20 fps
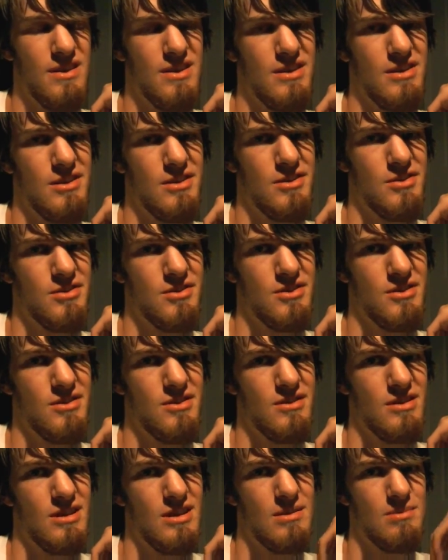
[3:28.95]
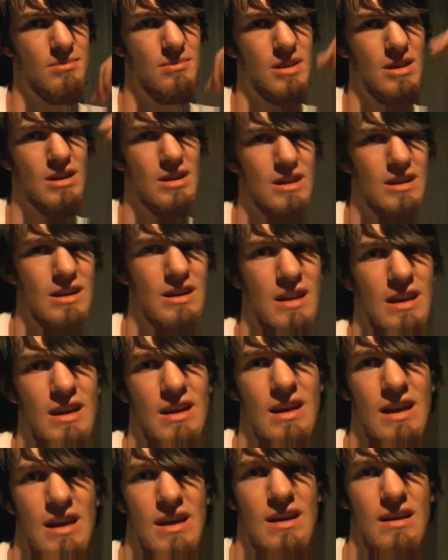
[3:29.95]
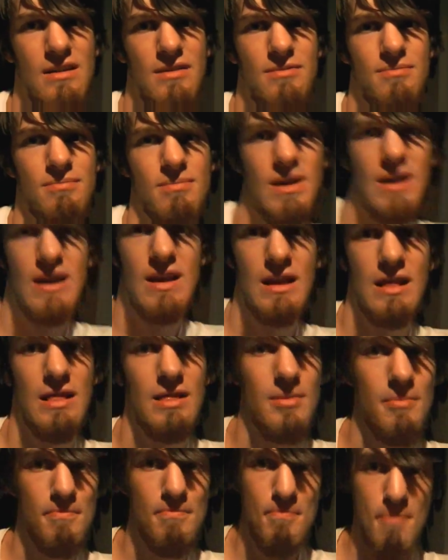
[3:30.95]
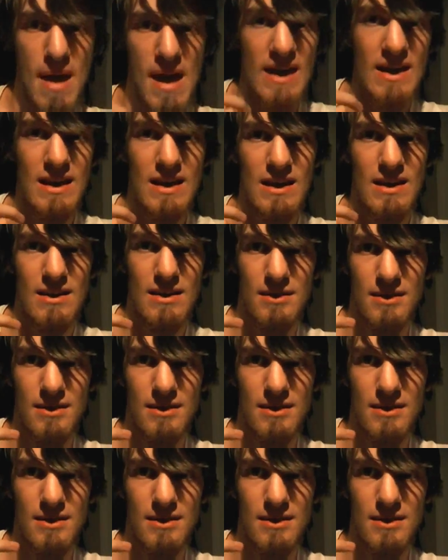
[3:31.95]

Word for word: video since I'm not going to have my Mac,